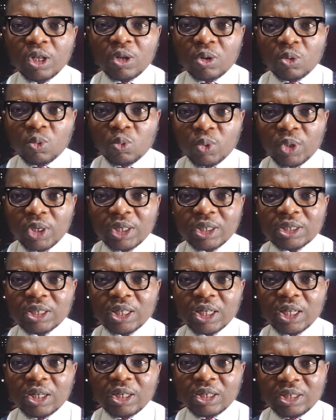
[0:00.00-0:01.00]
with
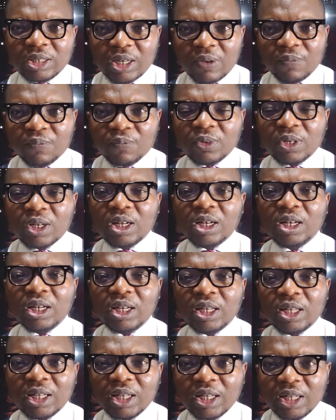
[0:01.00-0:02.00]

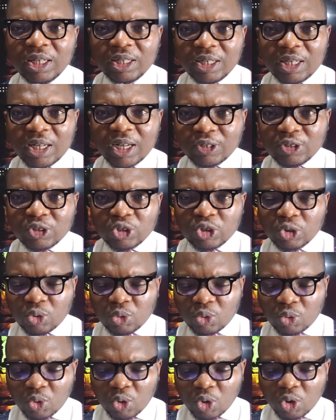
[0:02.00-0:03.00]
definitely get
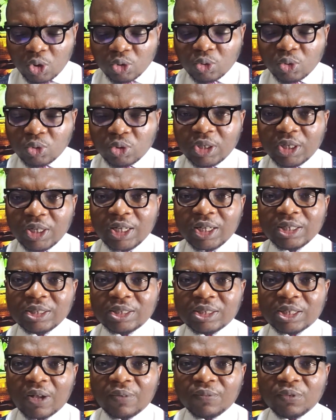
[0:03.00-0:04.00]
you to the
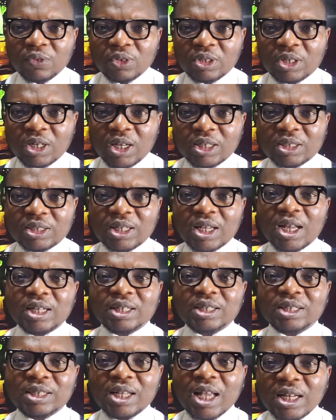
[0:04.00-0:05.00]
interview desk.
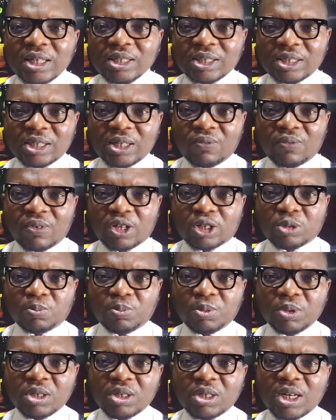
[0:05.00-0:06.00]
Extensive
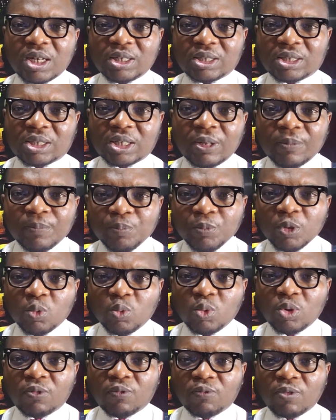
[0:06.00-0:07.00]
experience
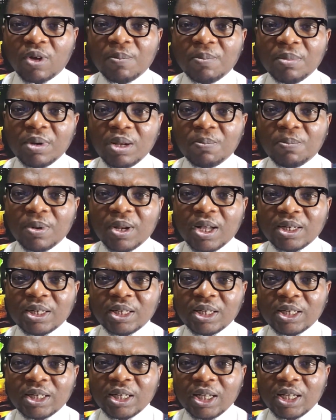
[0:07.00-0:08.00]
with family
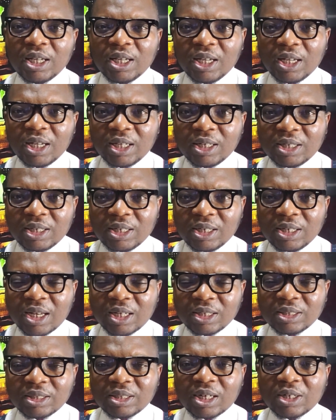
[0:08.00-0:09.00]
planning in the
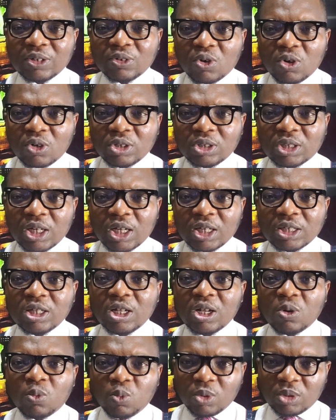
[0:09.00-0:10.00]
Nigerian context
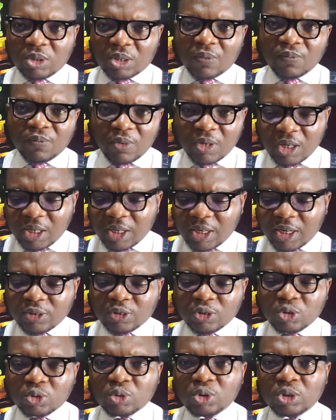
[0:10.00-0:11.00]
will definitely
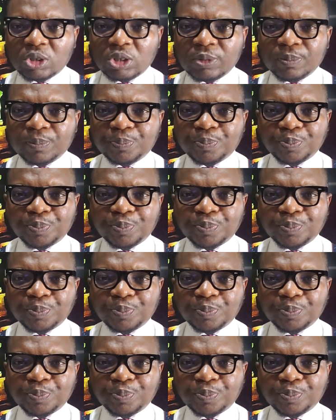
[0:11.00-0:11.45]
get you to the